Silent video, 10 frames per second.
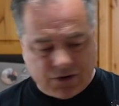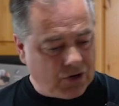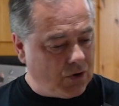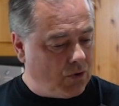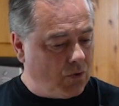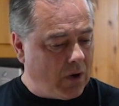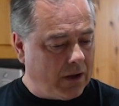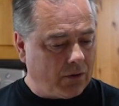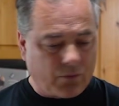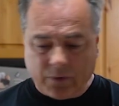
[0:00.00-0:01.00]
new
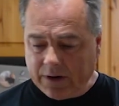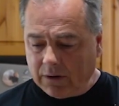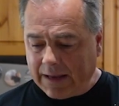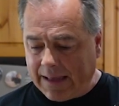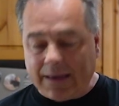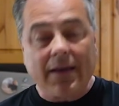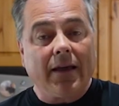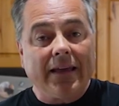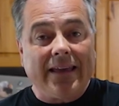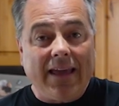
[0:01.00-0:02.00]
Reolink
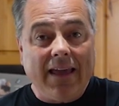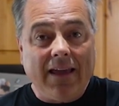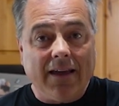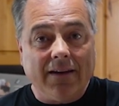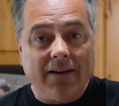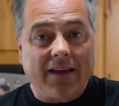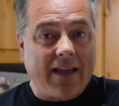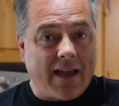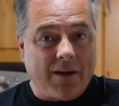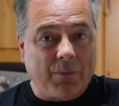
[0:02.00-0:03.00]
Keen
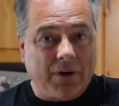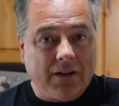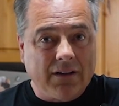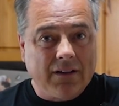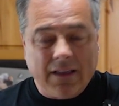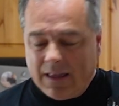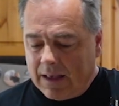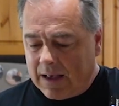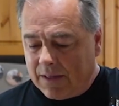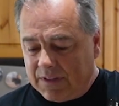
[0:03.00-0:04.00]
camera,
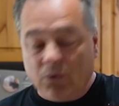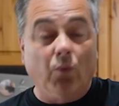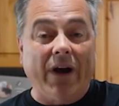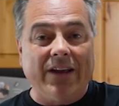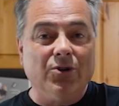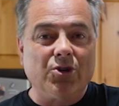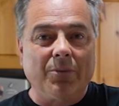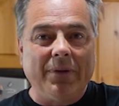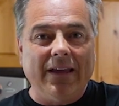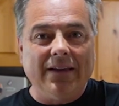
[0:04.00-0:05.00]
the Ranger
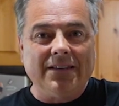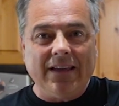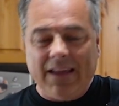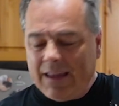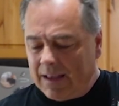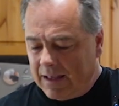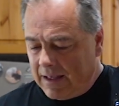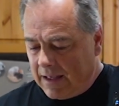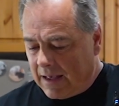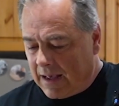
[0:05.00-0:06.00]
PT.
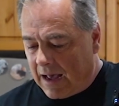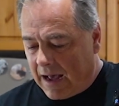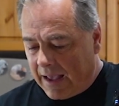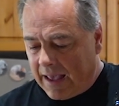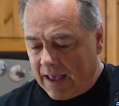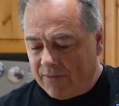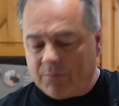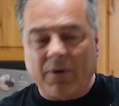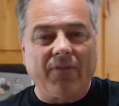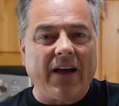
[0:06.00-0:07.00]
I
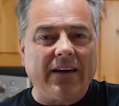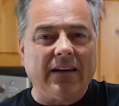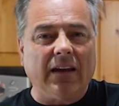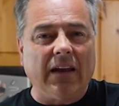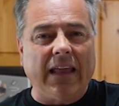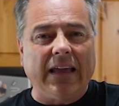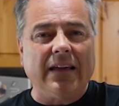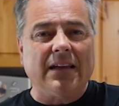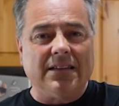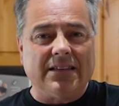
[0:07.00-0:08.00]
have provided a
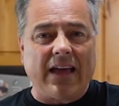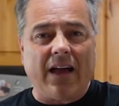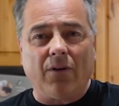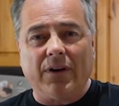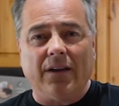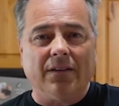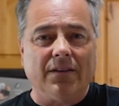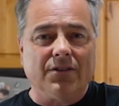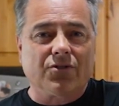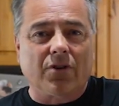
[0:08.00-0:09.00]
link down in
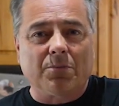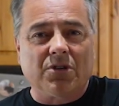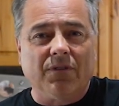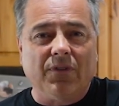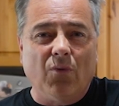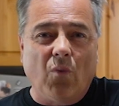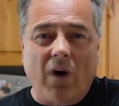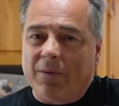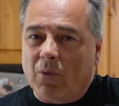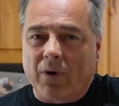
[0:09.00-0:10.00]
the description if you
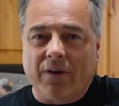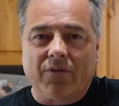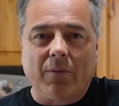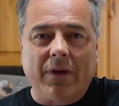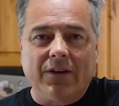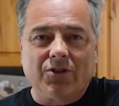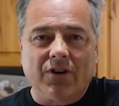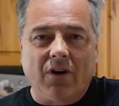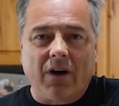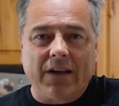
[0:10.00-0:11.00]
want more
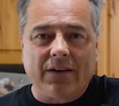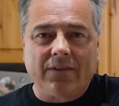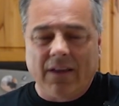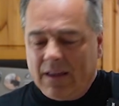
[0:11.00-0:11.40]
information on it,